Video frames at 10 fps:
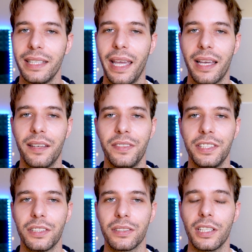the AI
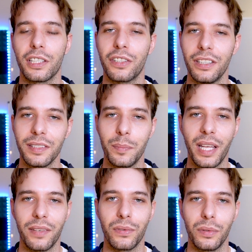features across the
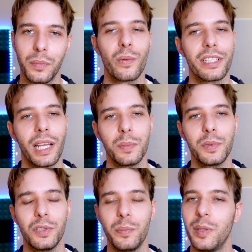platform which
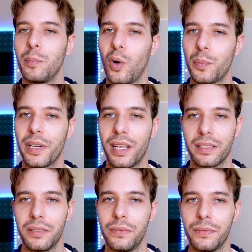help you to be more
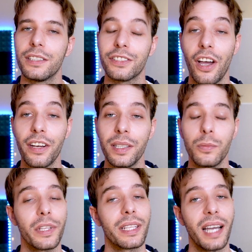productive.
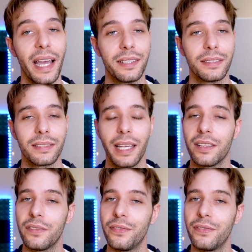Starting with guidance and